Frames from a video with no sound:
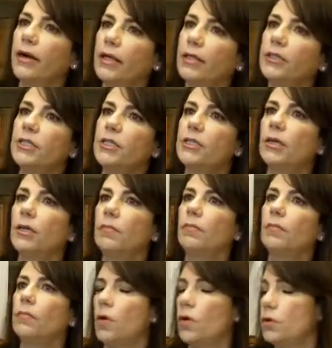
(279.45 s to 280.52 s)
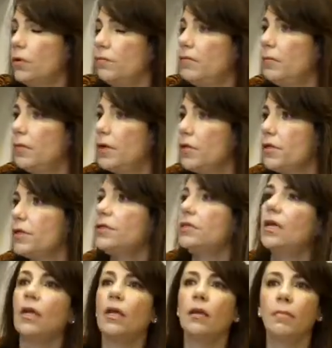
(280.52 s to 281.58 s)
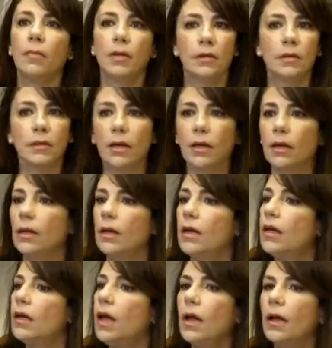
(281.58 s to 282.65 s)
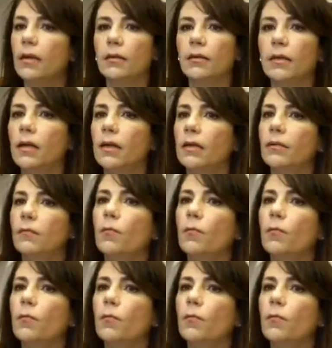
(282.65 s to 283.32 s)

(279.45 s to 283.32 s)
the characters are most of them are the same, and uh, and,